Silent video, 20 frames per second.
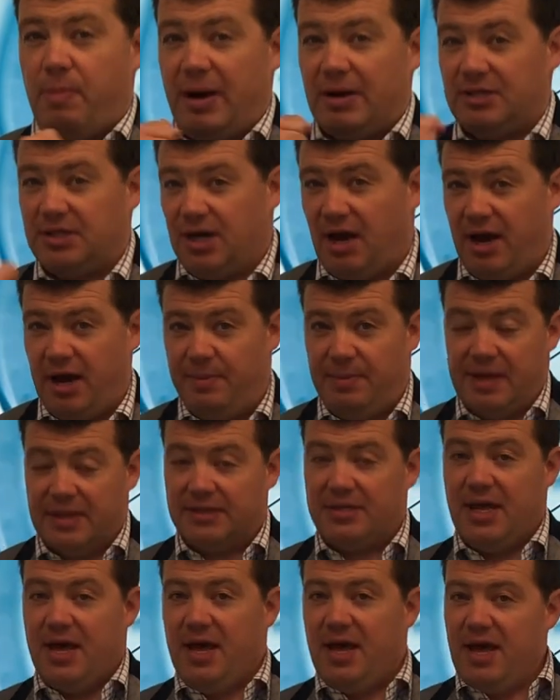about
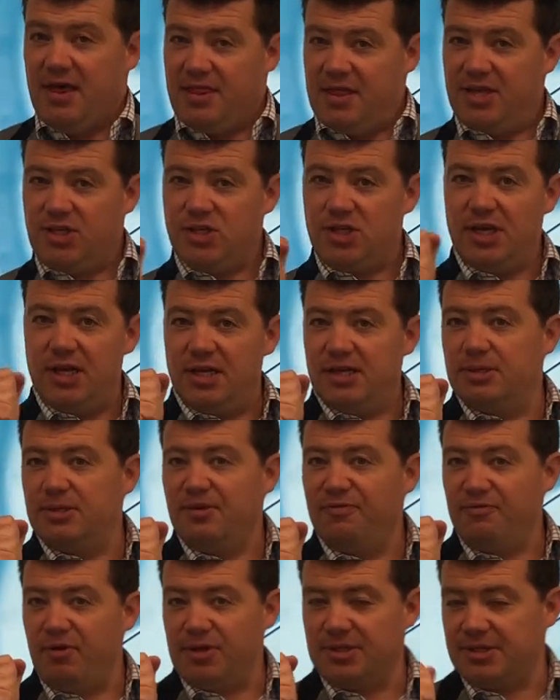timings. This
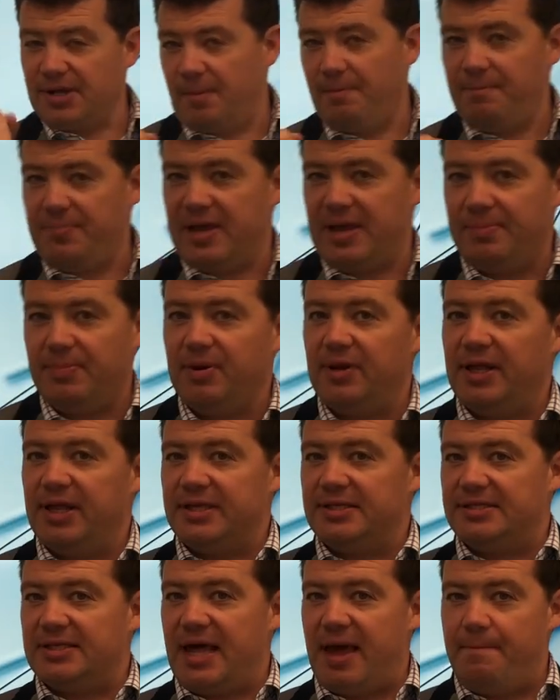is, for some people,
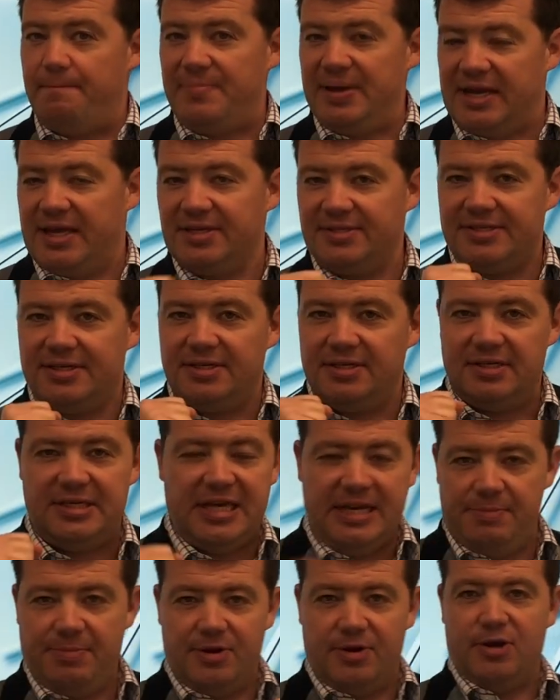it's their biggest
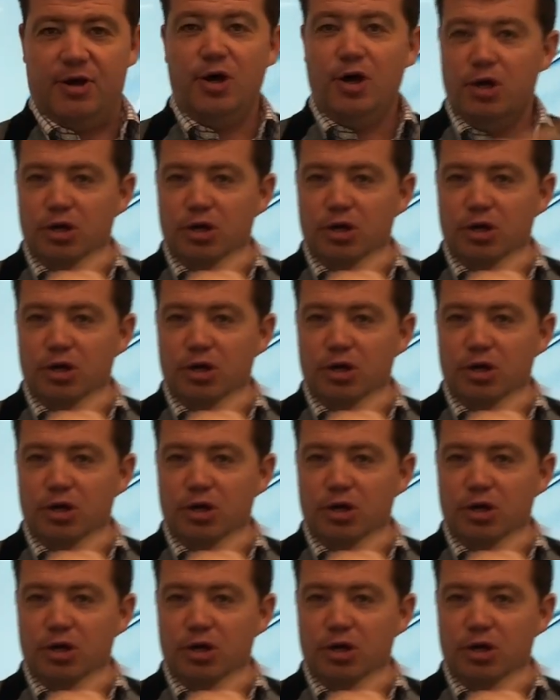demon,